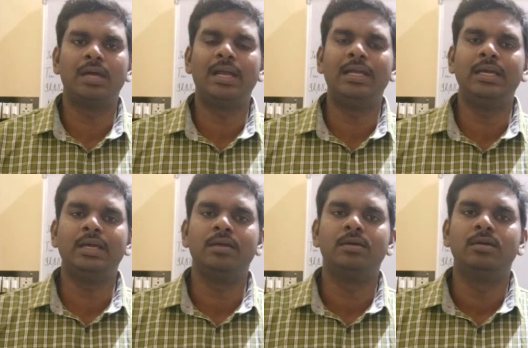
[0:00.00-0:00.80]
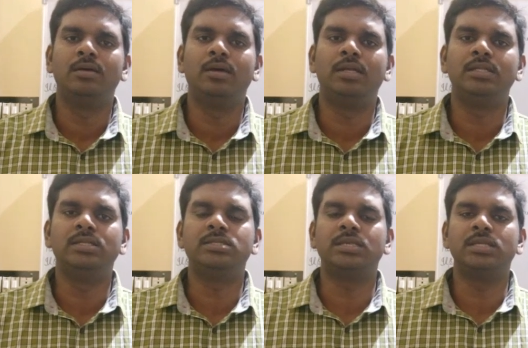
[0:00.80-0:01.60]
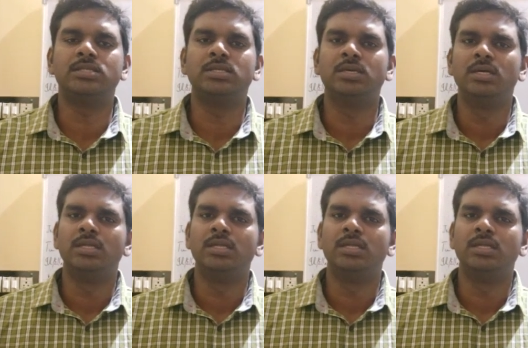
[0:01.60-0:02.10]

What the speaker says: aller and these things.